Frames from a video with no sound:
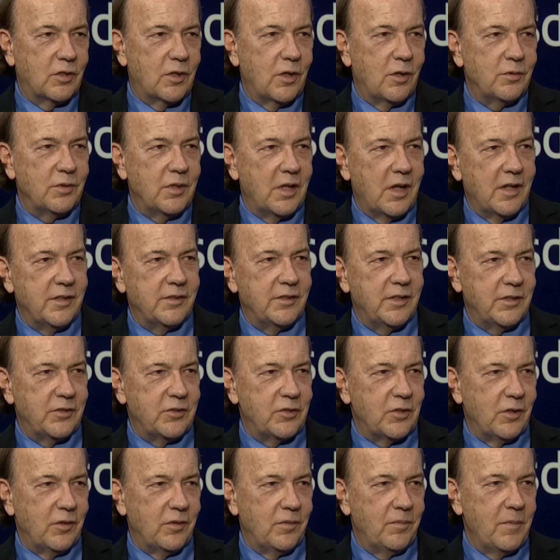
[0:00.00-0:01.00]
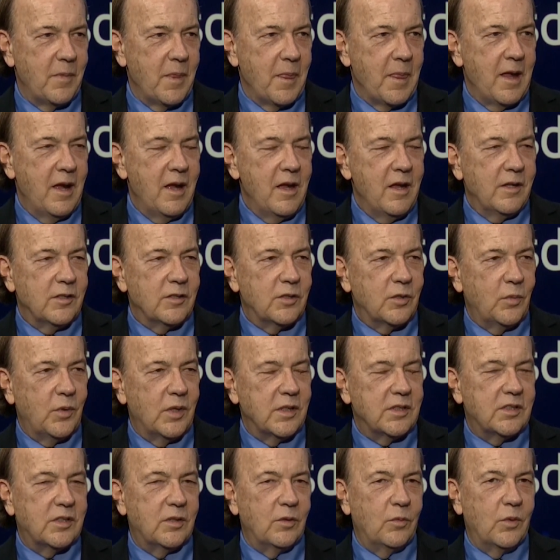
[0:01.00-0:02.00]
go non-digital. So
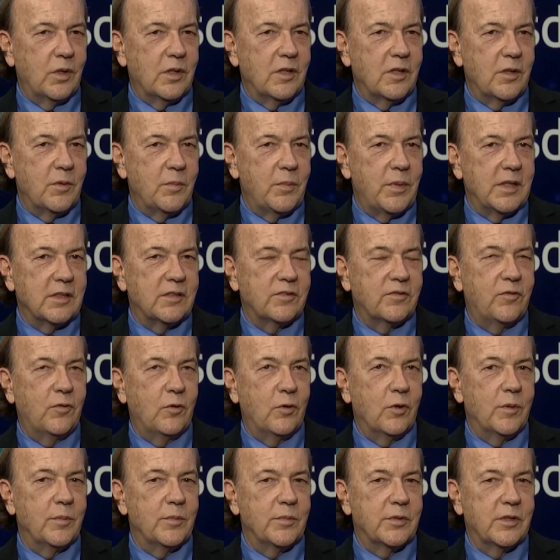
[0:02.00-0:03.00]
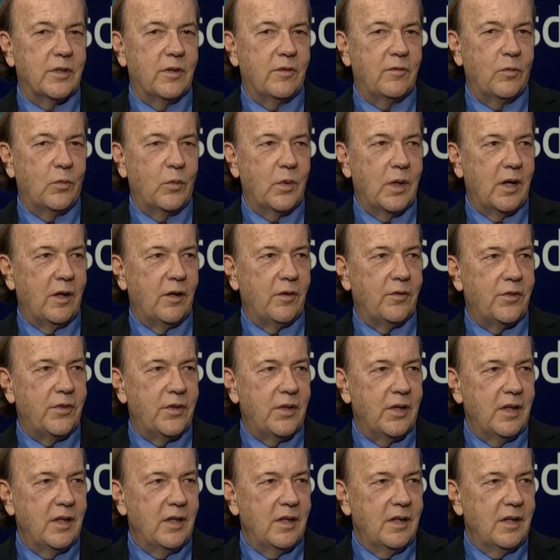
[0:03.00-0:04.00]
what are the best forms of
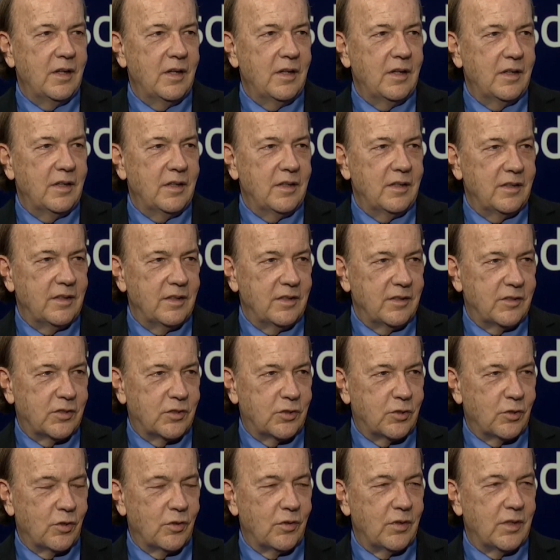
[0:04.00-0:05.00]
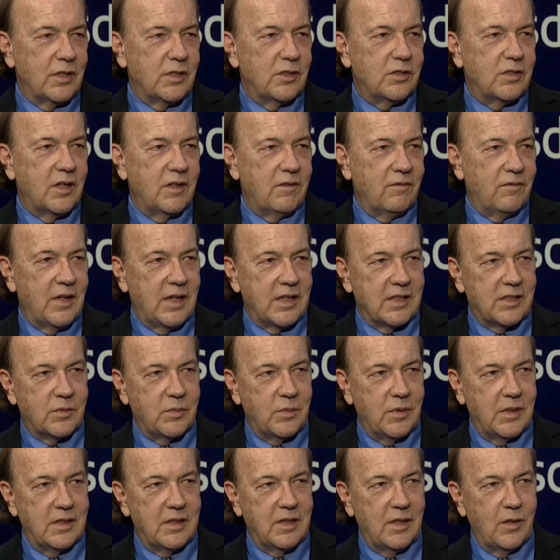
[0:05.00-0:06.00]
wealth storage,
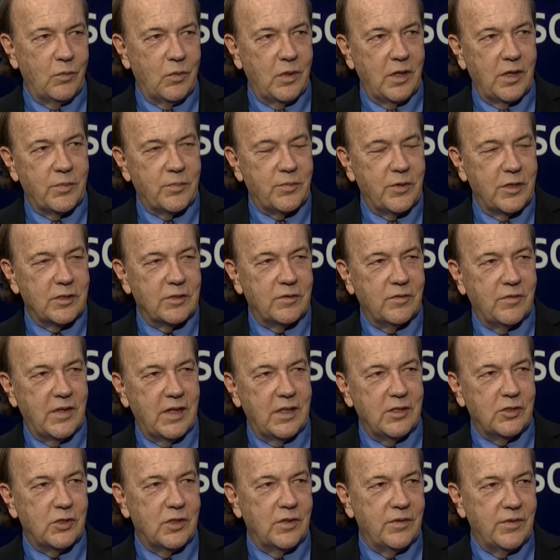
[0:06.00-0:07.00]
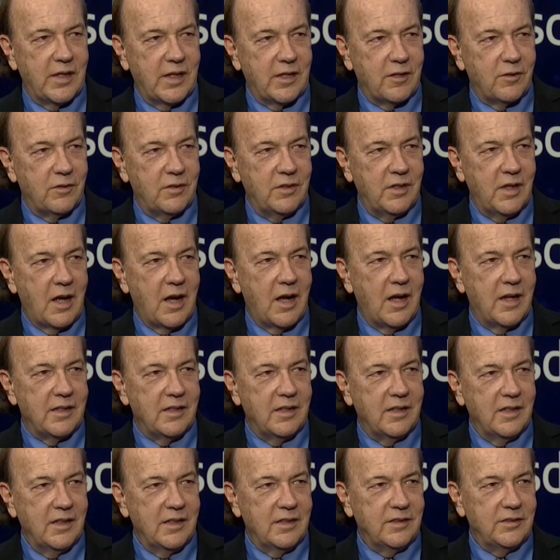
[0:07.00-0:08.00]
investment, and wealth preservation that are not
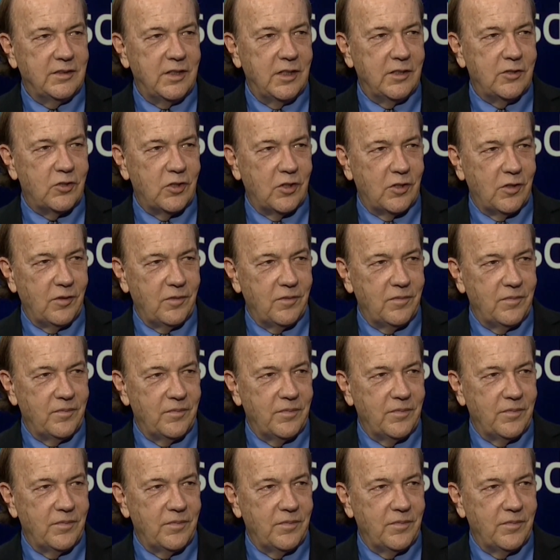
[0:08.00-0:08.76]
digital?